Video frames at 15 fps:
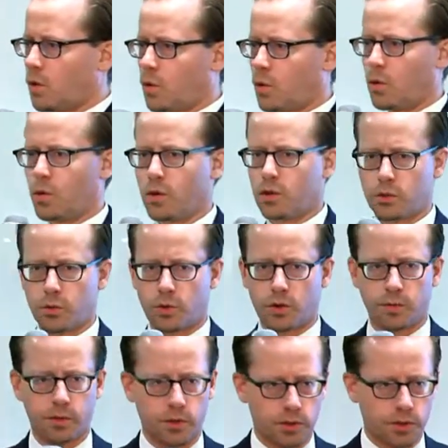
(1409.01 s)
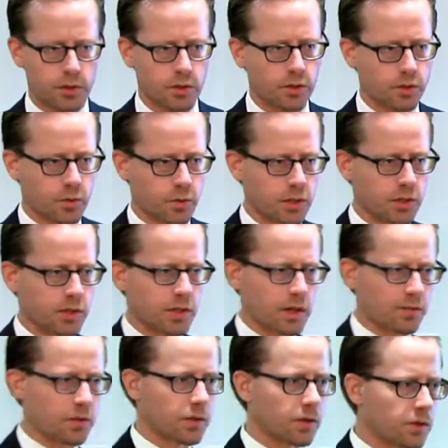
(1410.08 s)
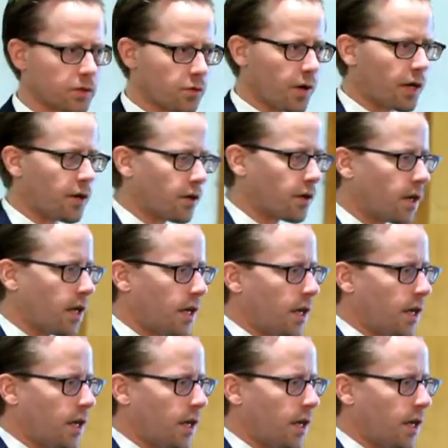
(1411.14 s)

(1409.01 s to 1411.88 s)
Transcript: or 20 million euros, which is greater.